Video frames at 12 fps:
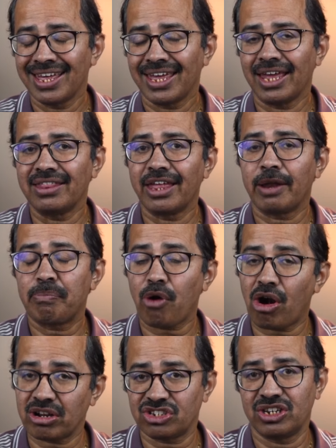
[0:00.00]
in their
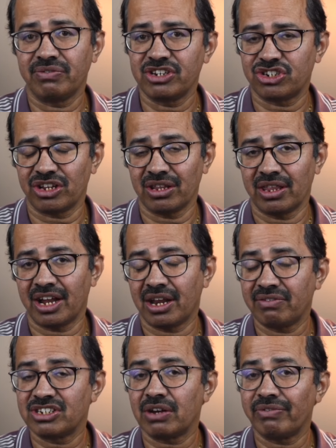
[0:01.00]
products division, the
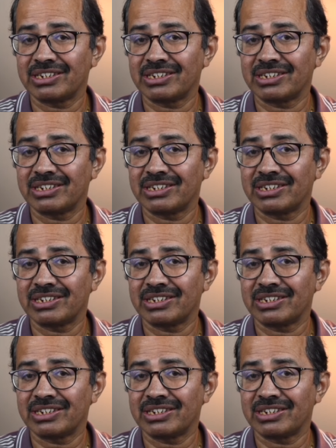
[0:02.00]
division